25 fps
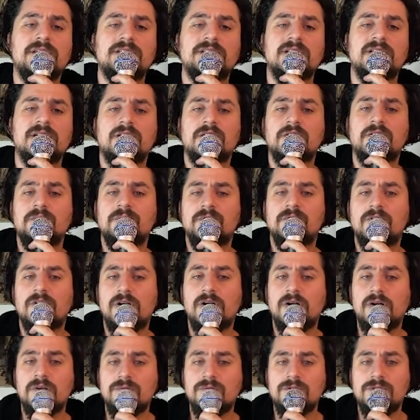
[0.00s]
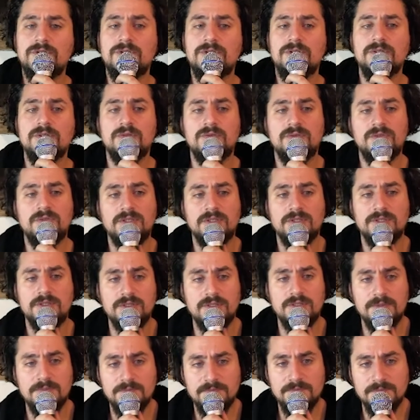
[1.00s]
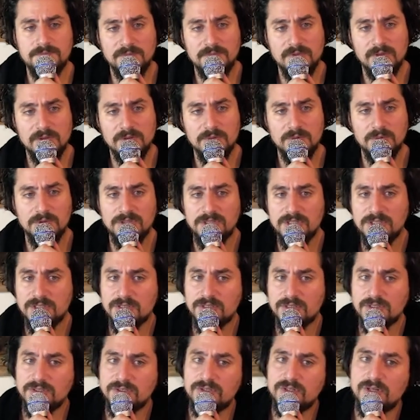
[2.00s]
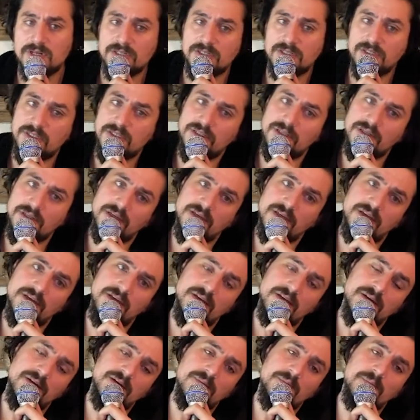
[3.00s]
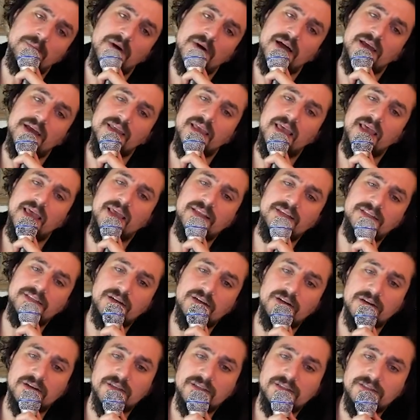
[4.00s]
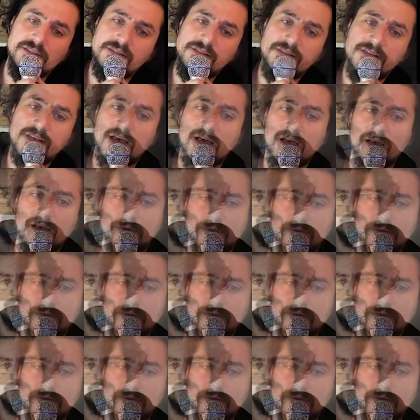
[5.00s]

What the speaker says: are convolved to the filter, which is constructed by a target sound.